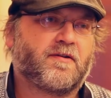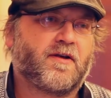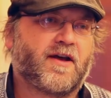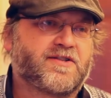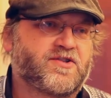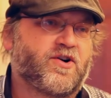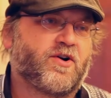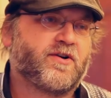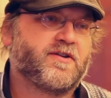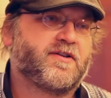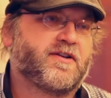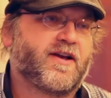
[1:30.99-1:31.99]
got
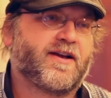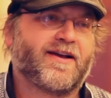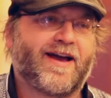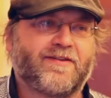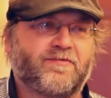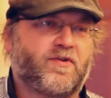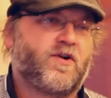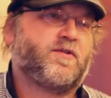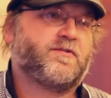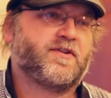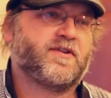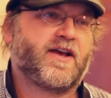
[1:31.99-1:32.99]
started, and I got
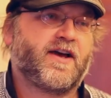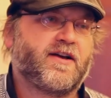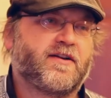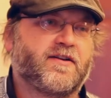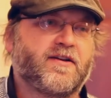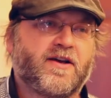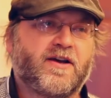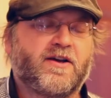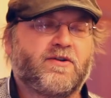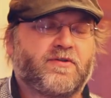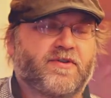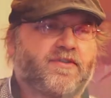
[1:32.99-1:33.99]
involved in that, and
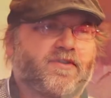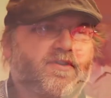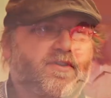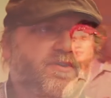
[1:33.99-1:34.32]
with the